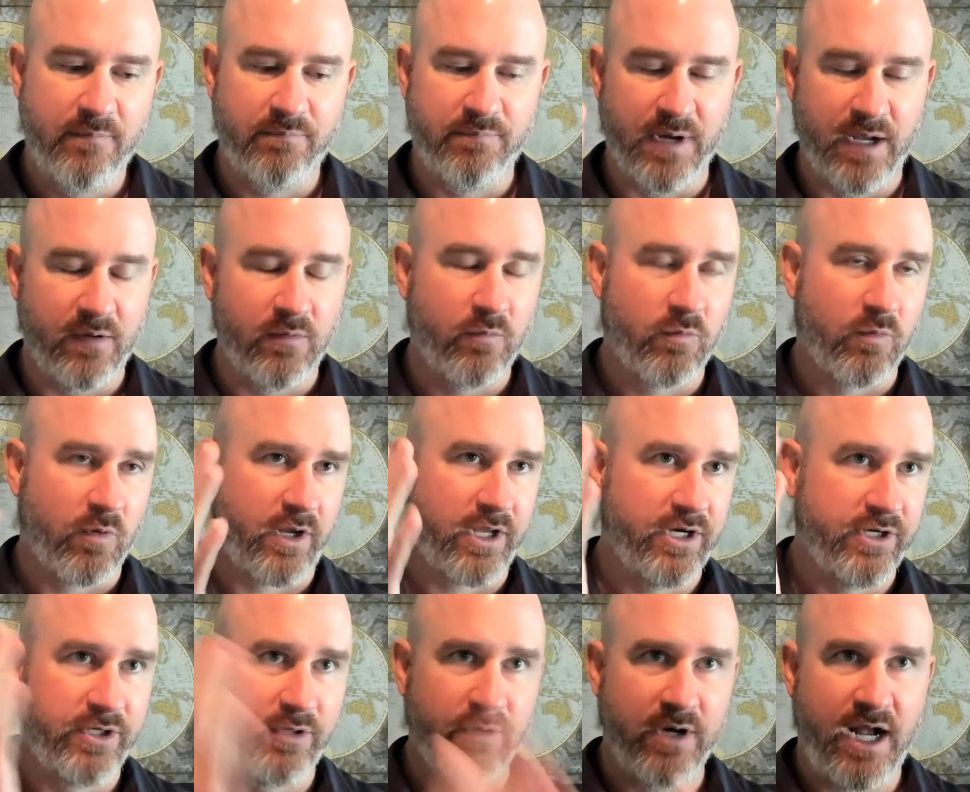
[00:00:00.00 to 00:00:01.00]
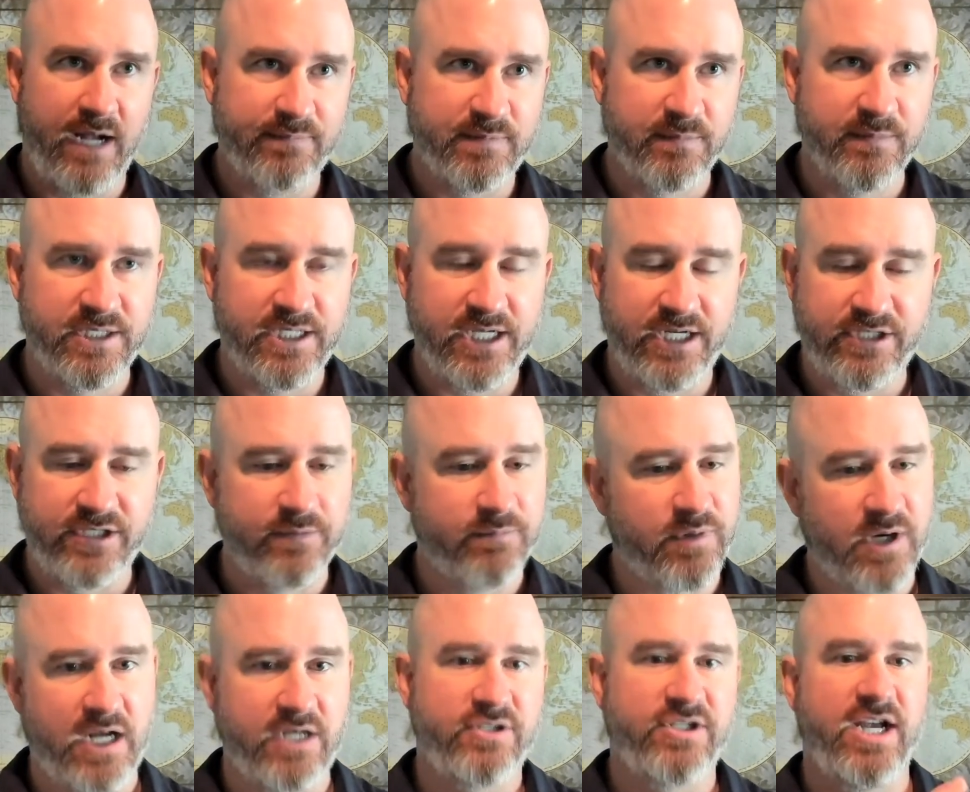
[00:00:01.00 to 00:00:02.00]
but we're going to do an optimization
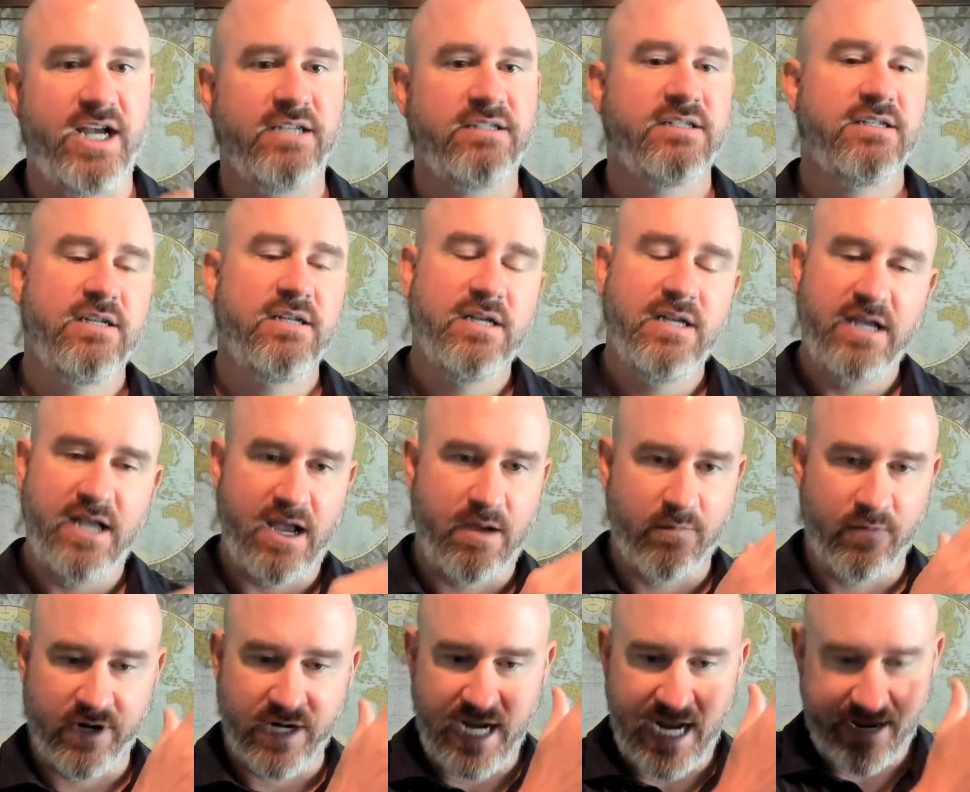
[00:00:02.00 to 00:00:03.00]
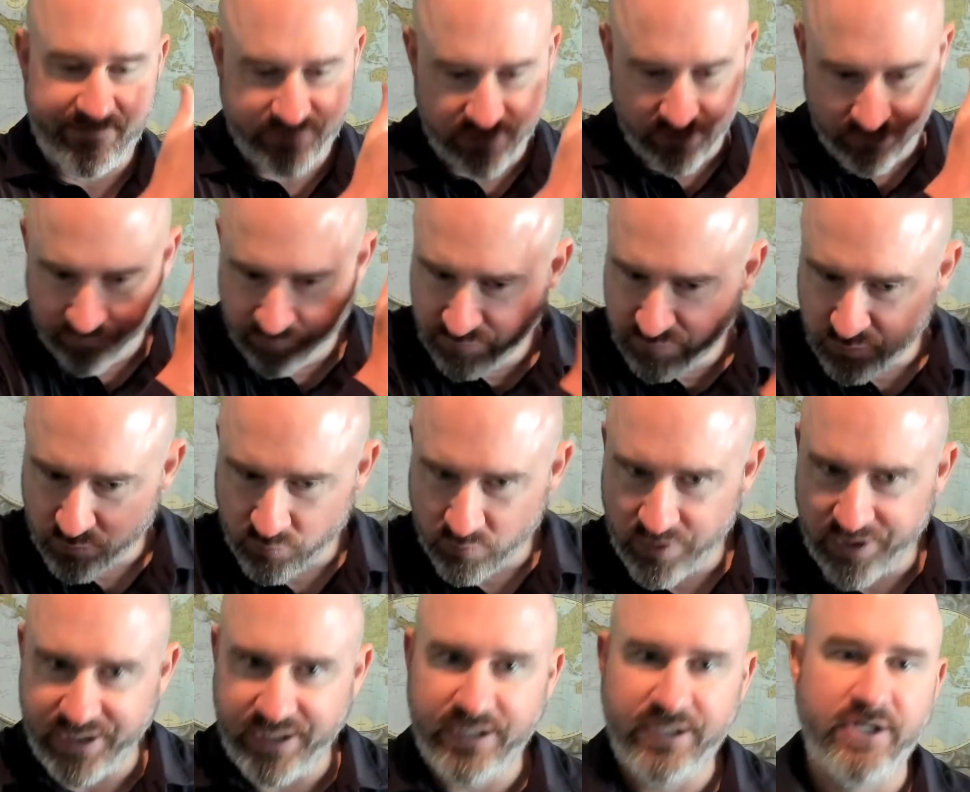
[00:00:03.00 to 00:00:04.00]
project, and we're going to have to
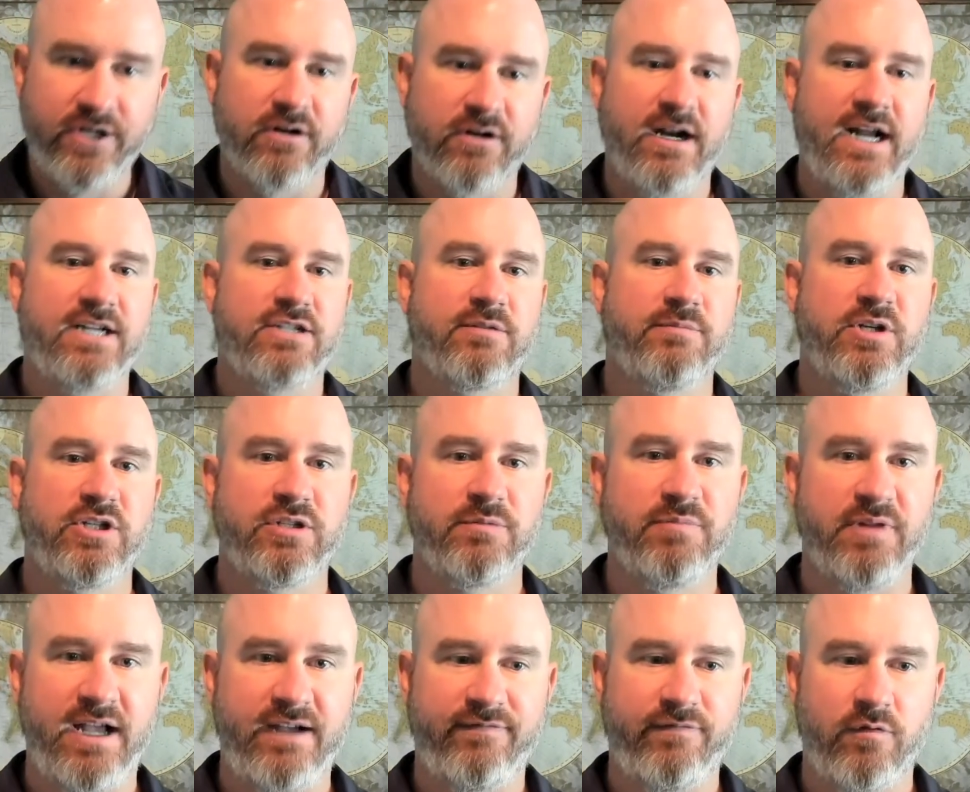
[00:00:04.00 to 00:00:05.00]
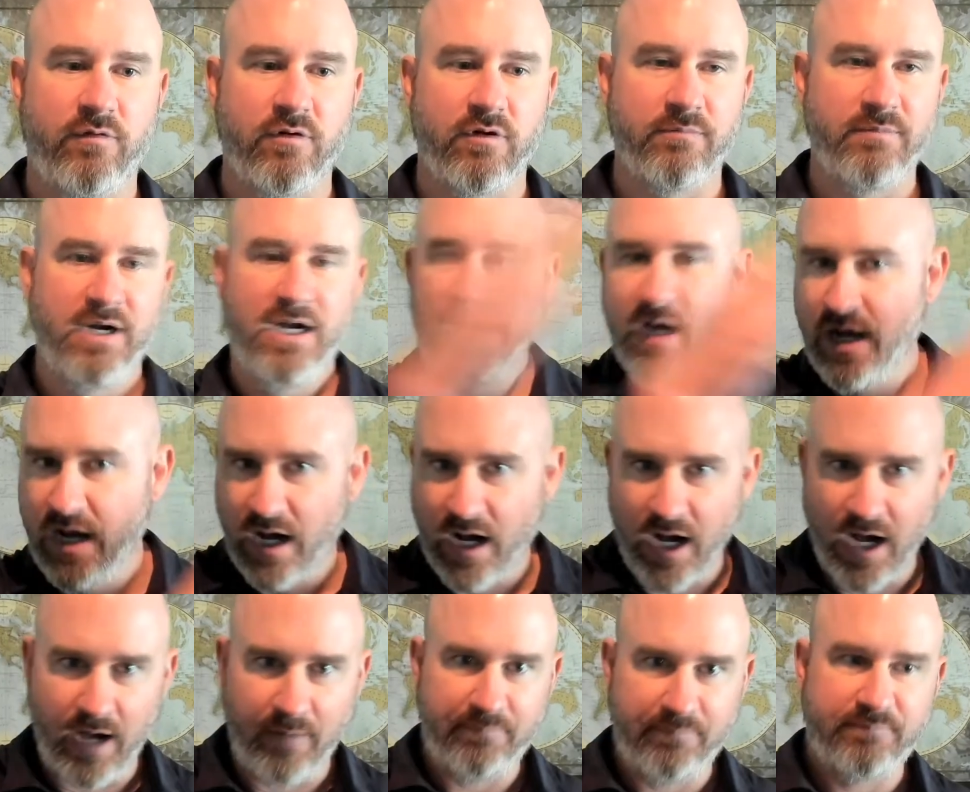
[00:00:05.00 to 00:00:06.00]
bring your attribution platform
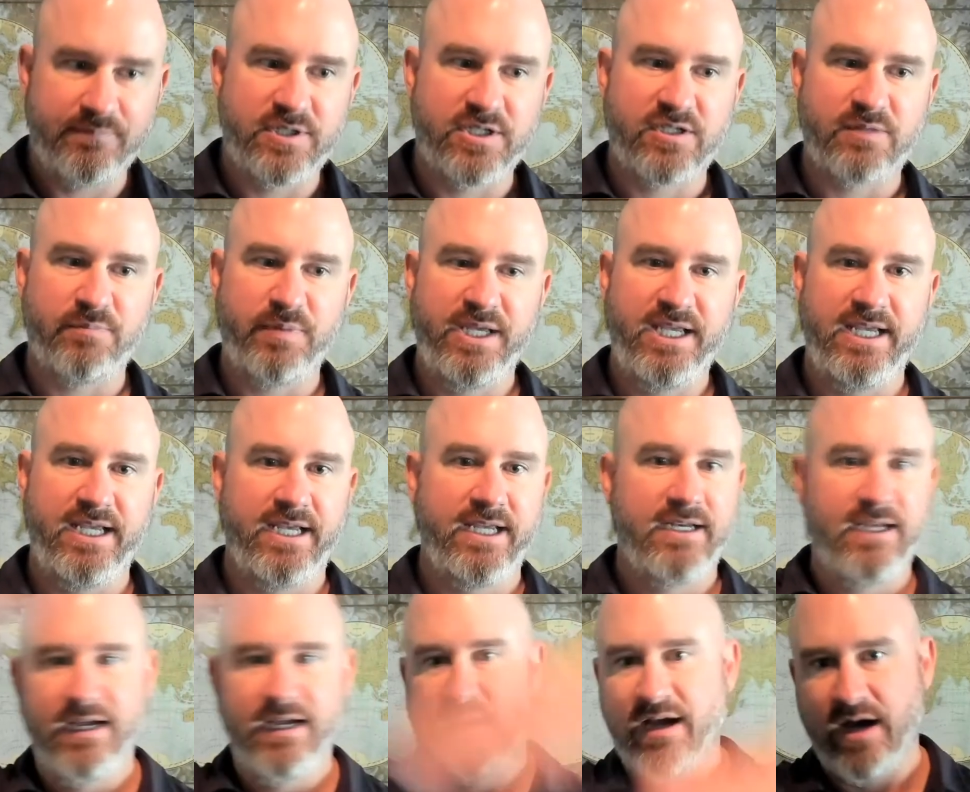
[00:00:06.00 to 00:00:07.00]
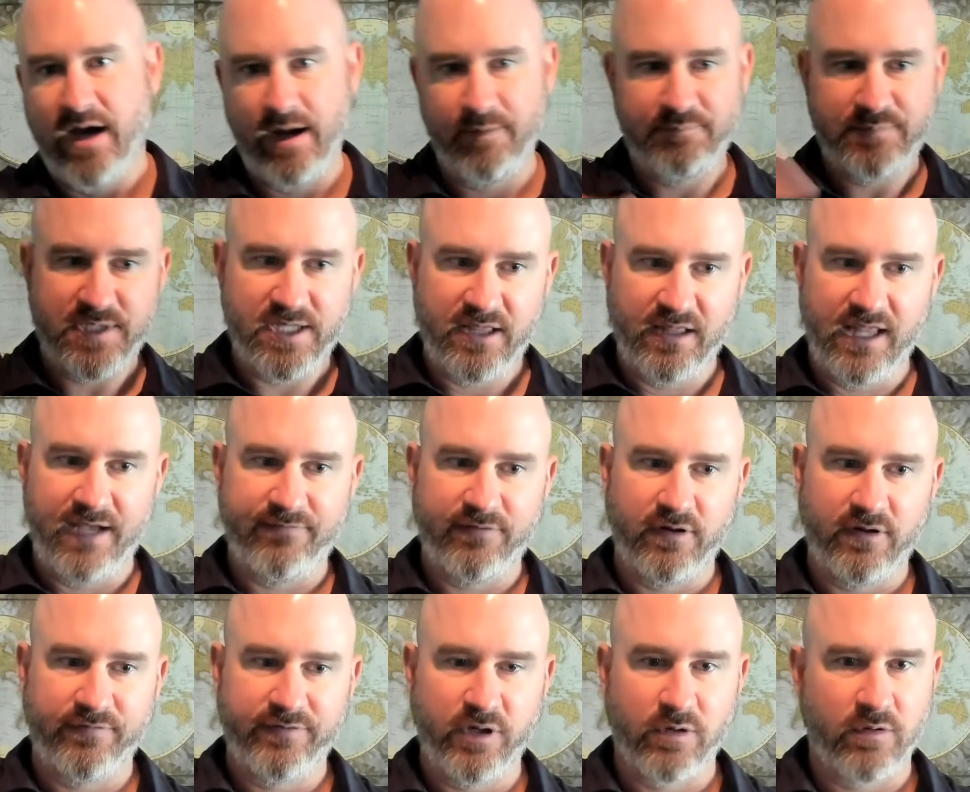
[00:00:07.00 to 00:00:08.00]
up to speed, up to the
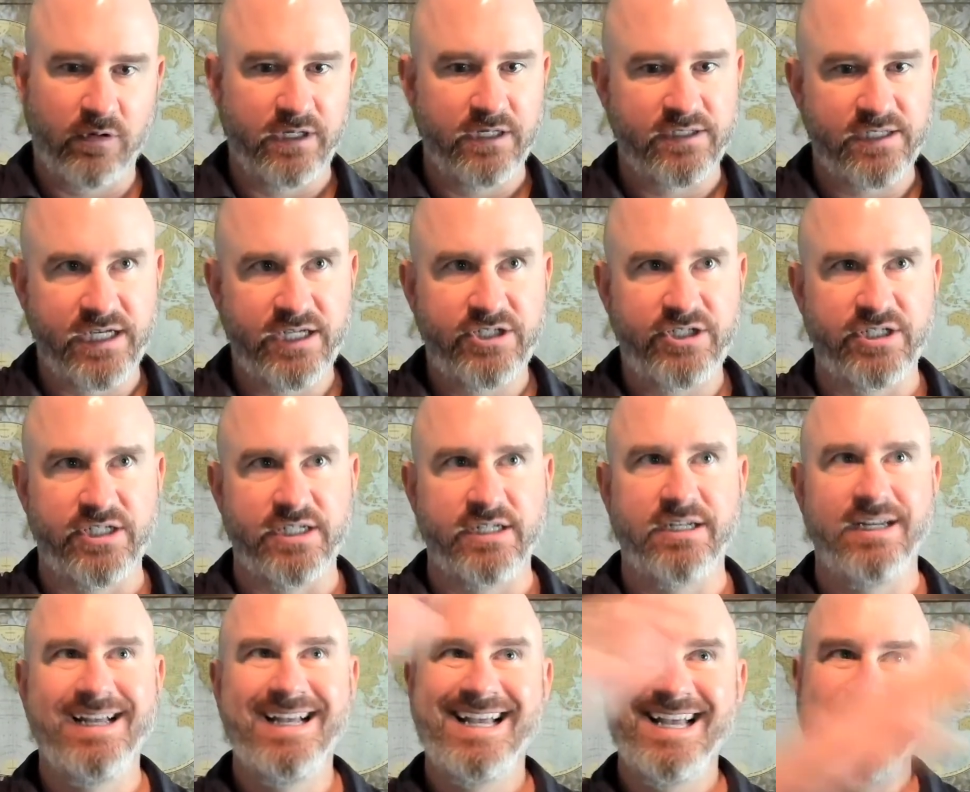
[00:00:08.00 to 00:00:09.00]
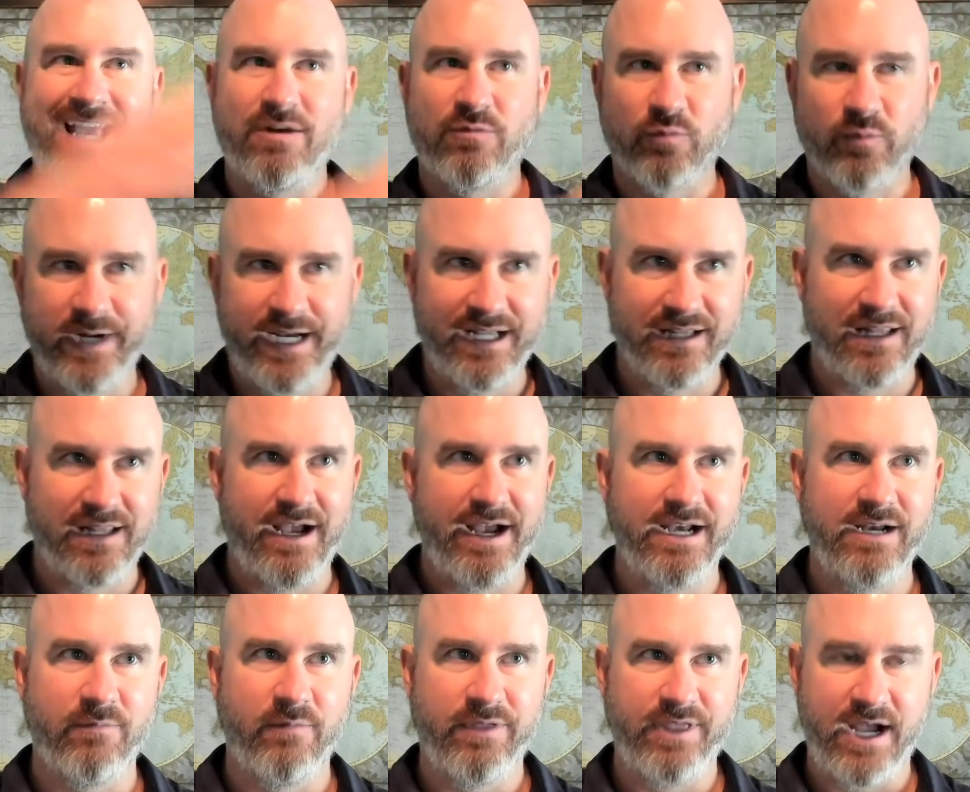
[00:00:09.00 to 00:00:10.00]
level of your organization, and
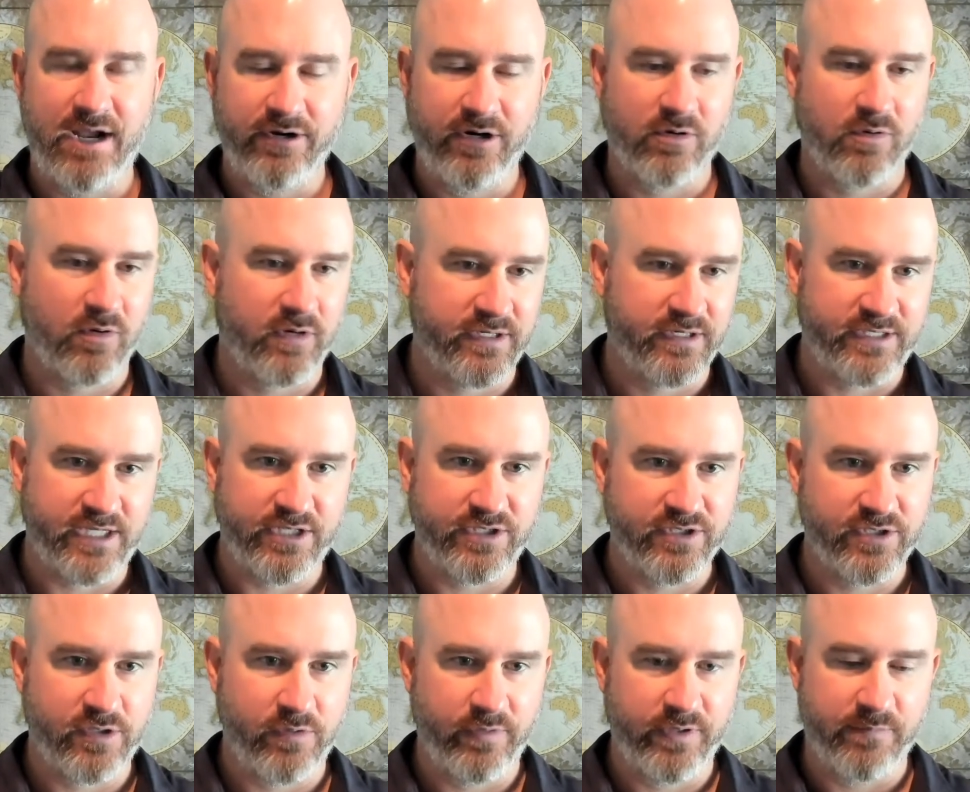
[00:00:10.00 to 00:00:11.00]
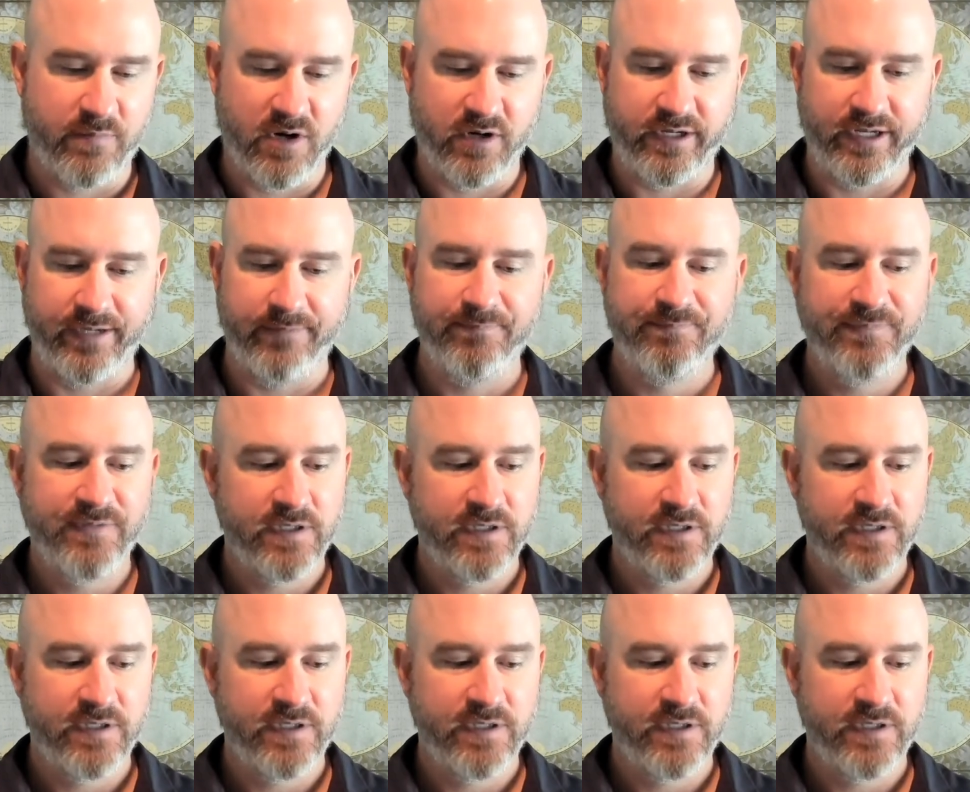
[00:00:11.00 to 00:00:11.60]
realign it with how your organization is going to market.